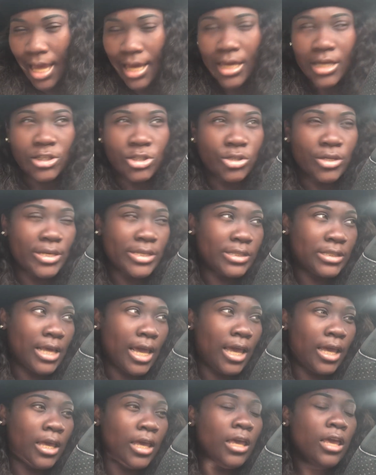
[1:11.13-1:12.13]
I guess you can
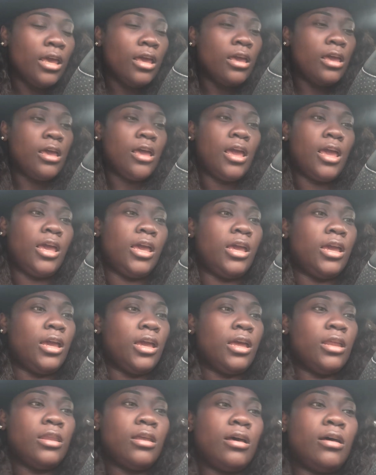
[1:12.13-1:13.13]
say.
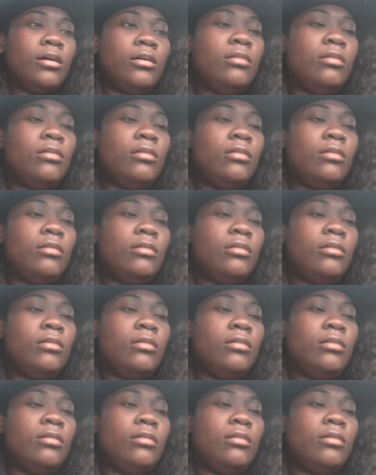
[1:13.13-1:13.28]
And